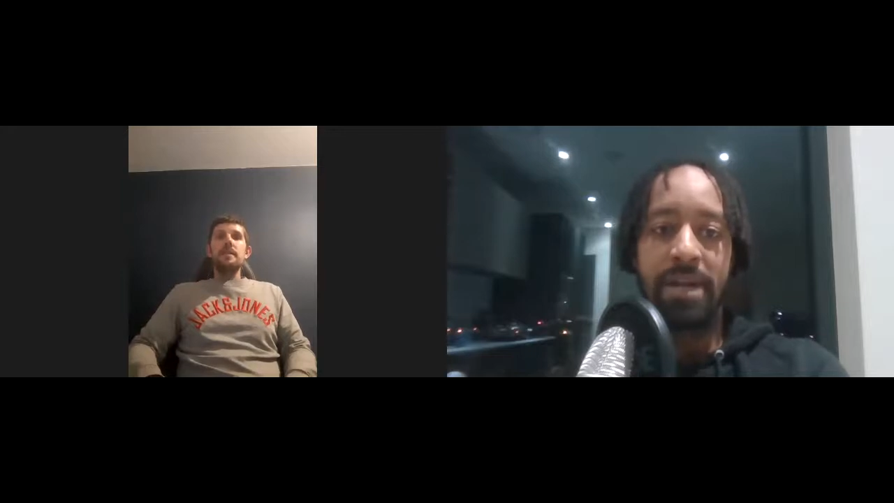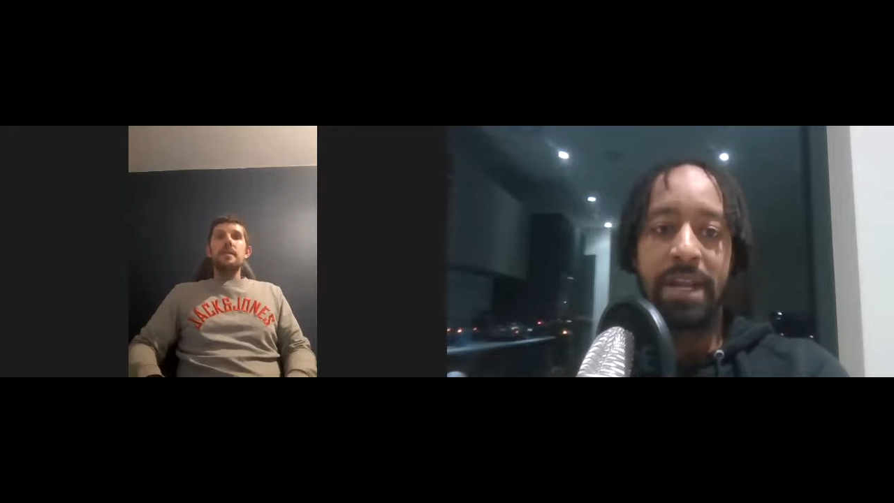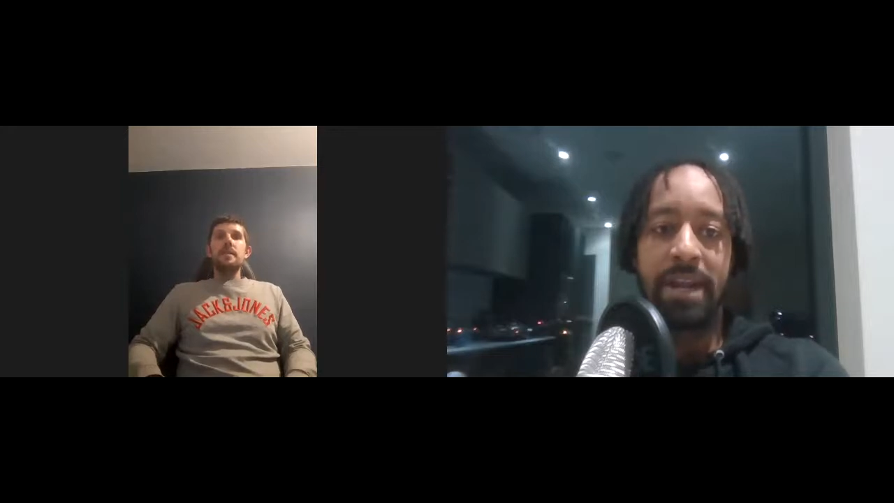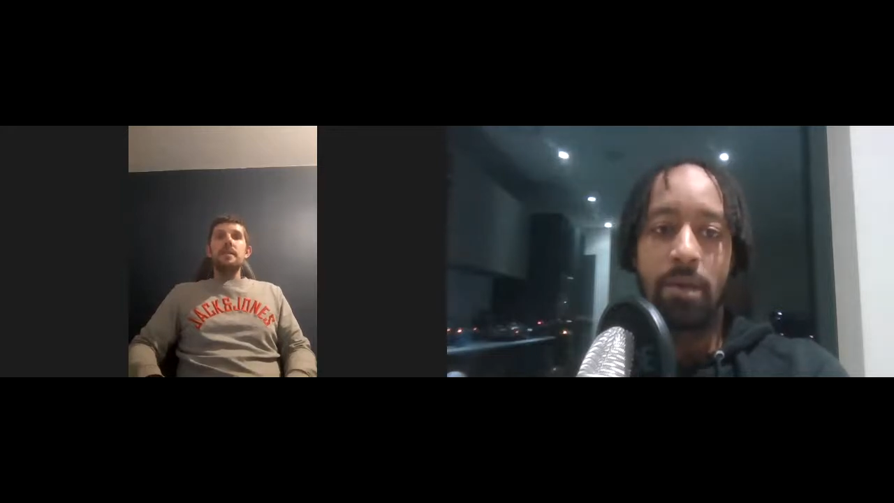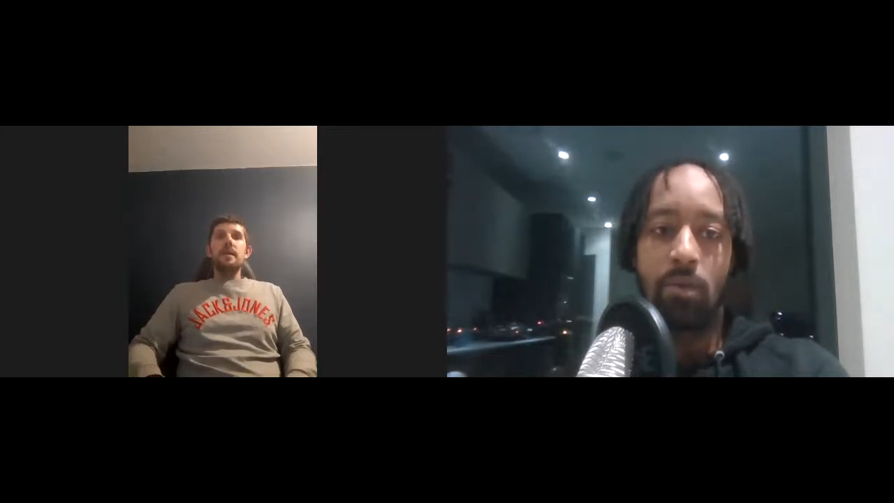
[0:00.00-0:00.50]
been
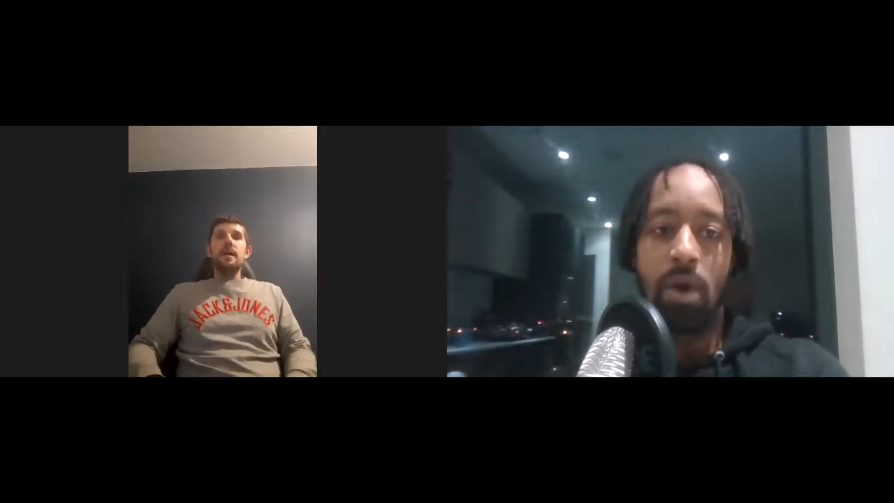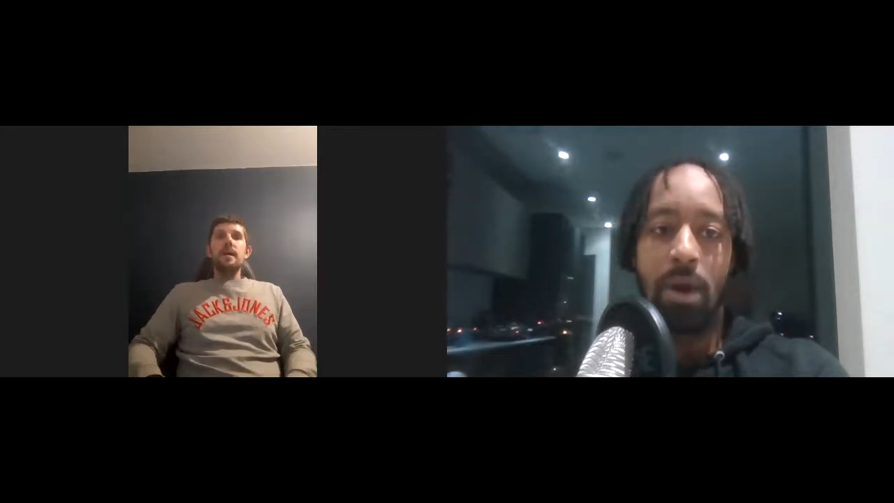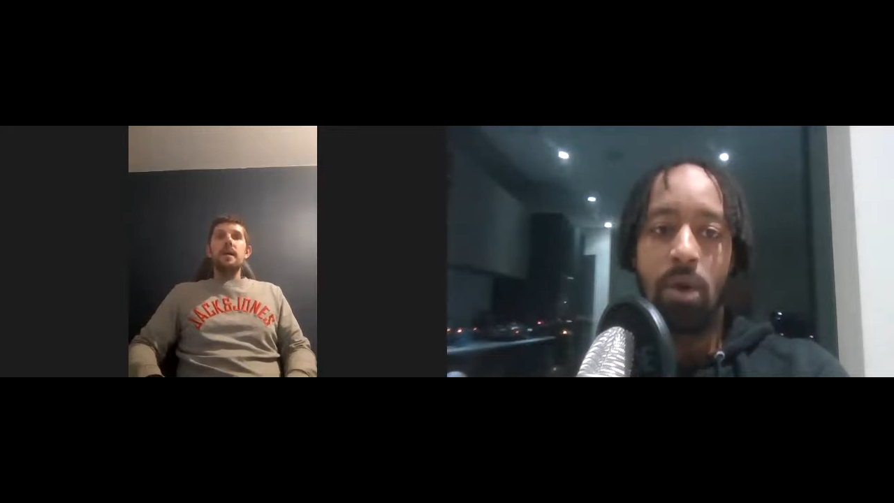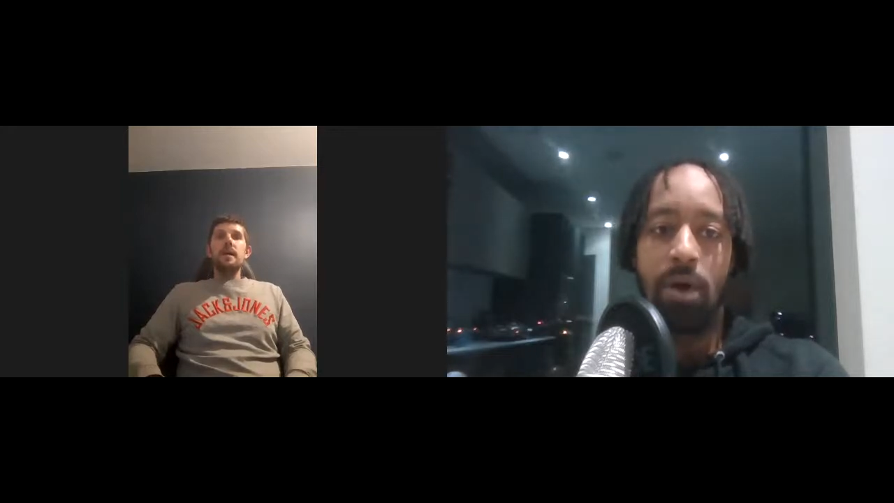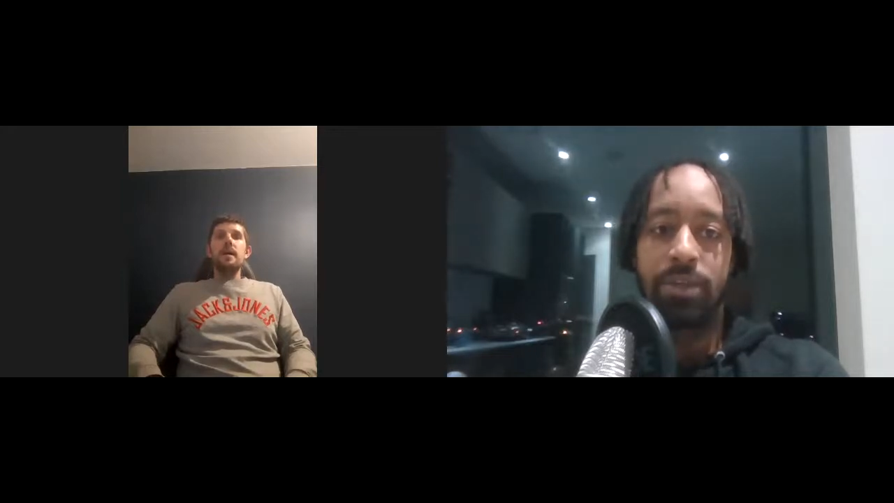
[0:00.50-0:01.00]
linking up
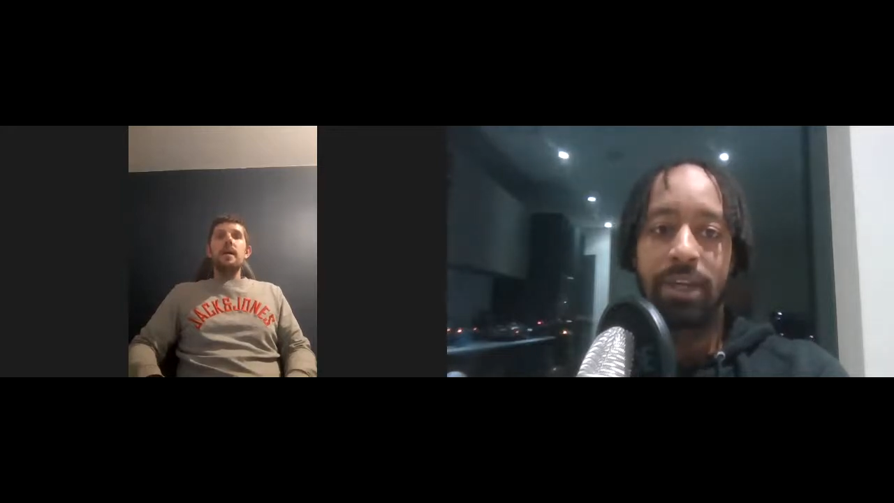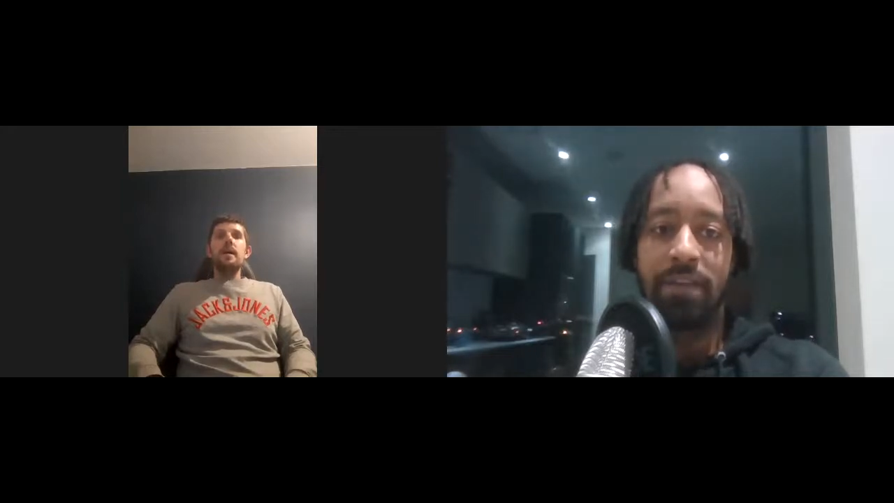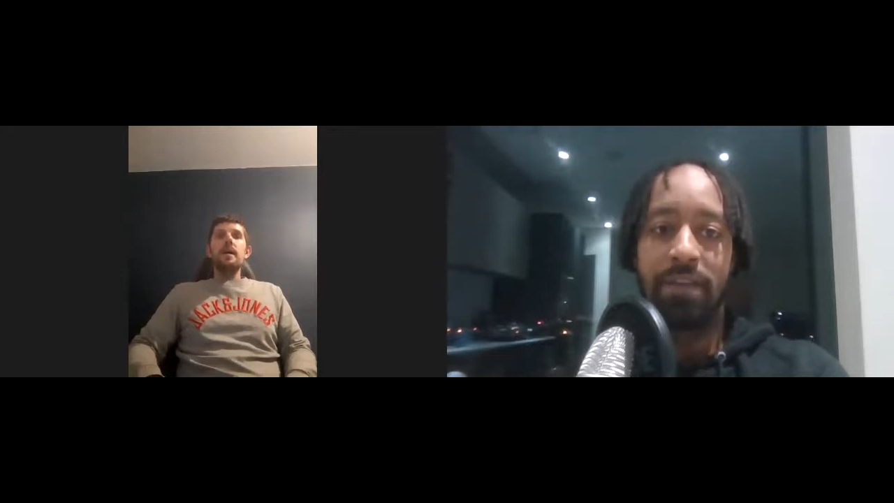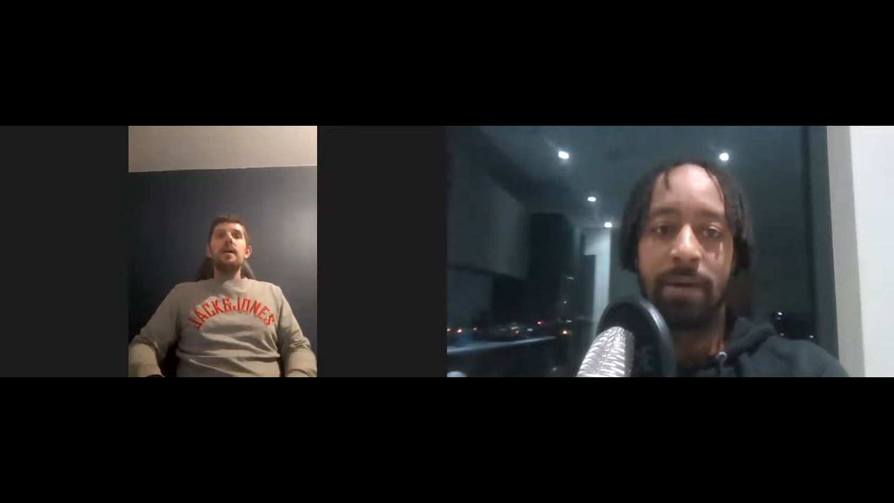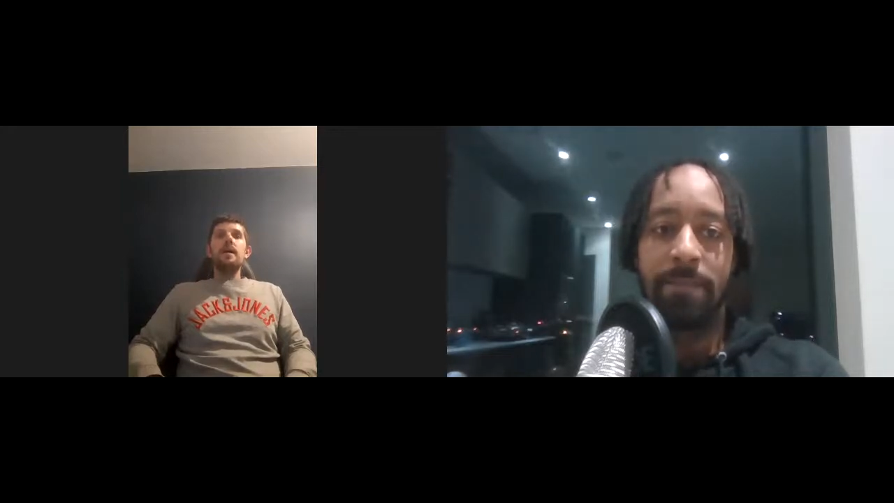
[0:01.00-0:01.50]
quite well
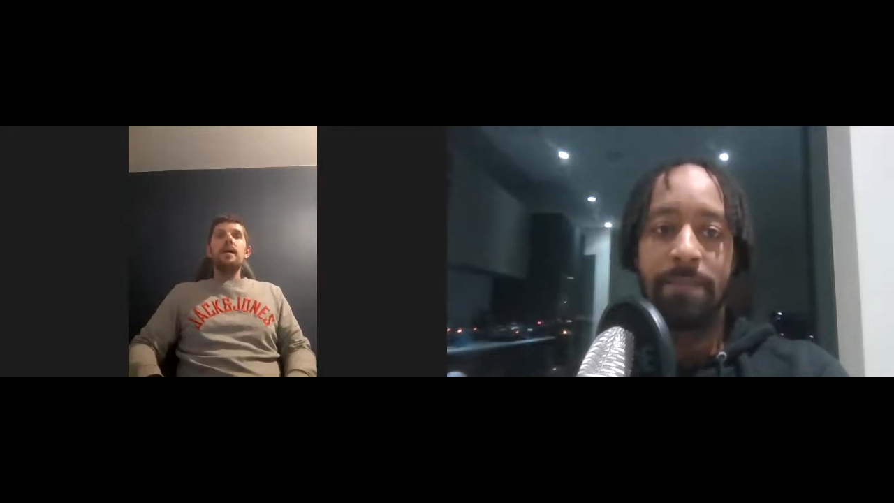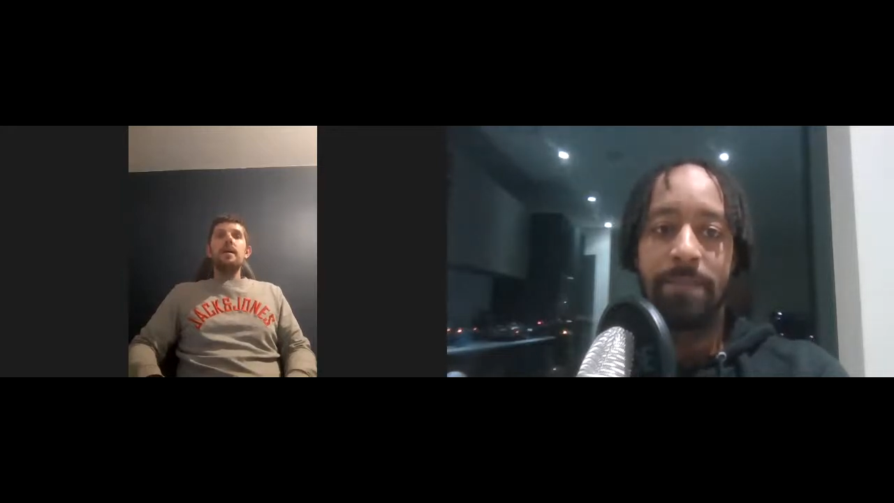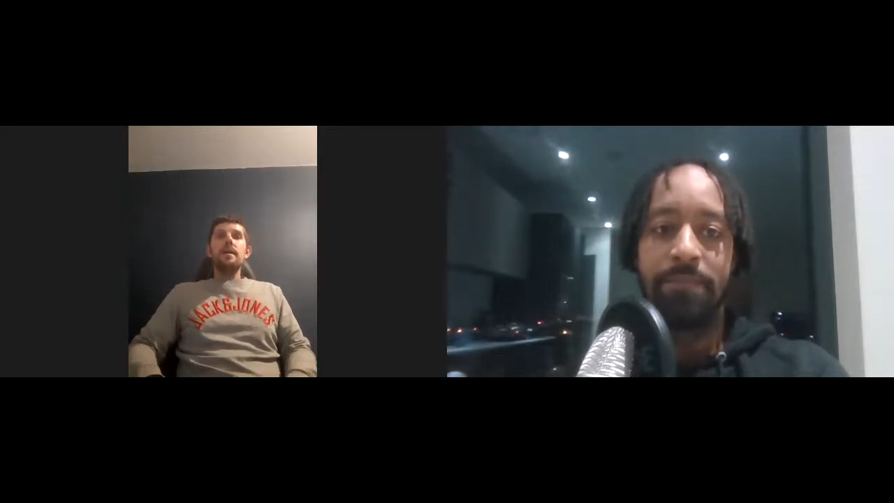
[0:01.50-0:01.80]
together.